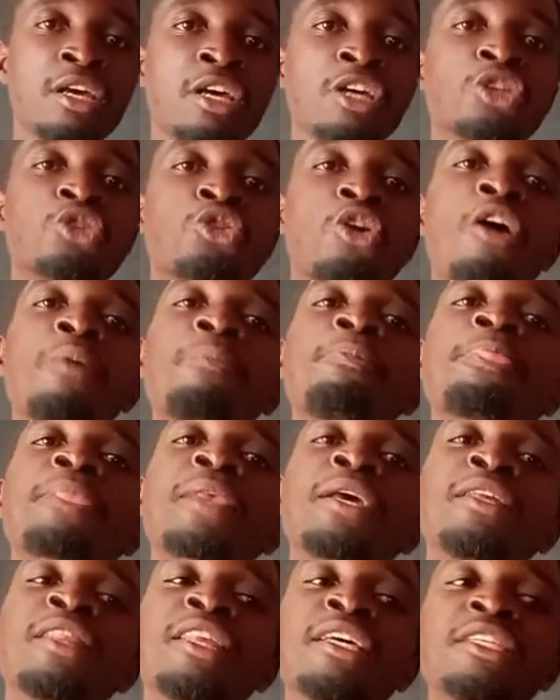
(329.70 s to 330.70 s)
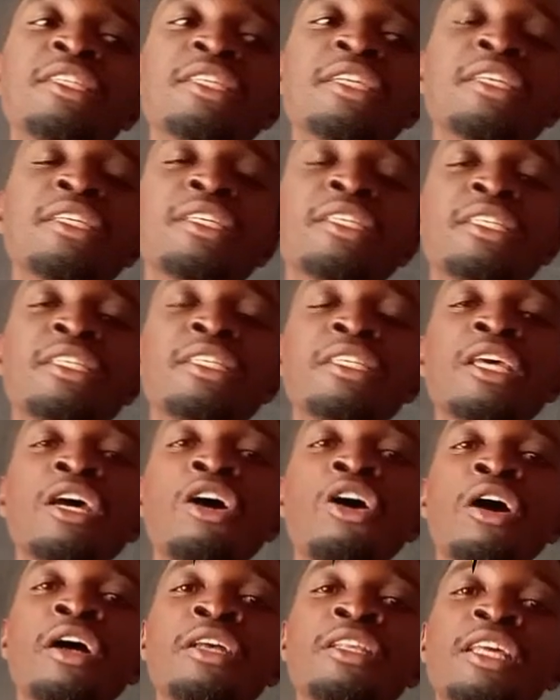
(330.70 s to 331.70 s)
So this is
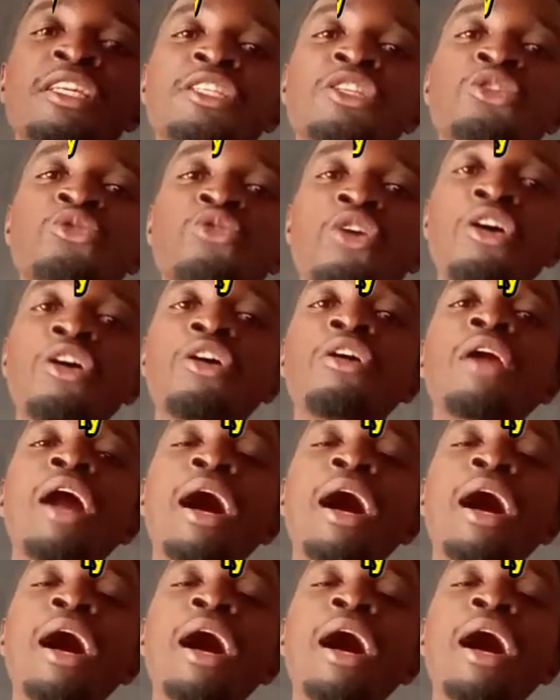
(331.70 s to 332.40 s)
all